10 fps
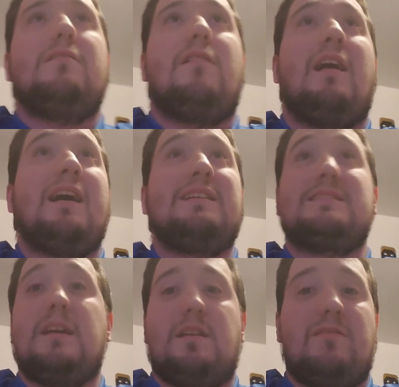
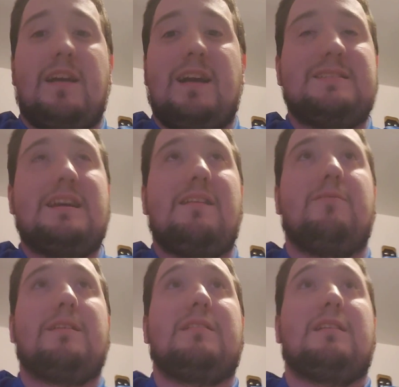Lions can, like I said,
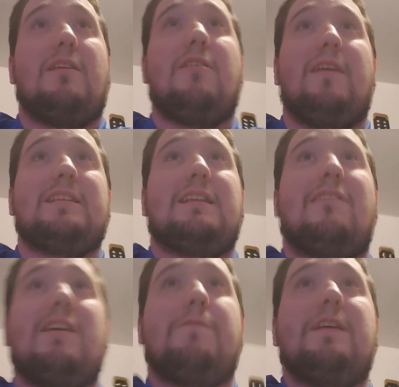with the third, like the
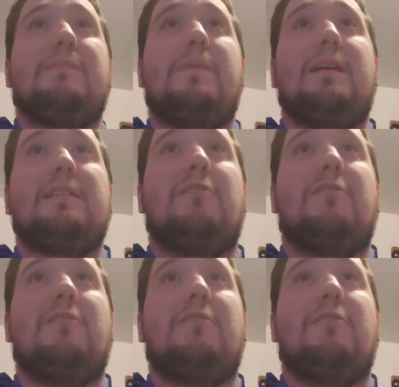35th pick,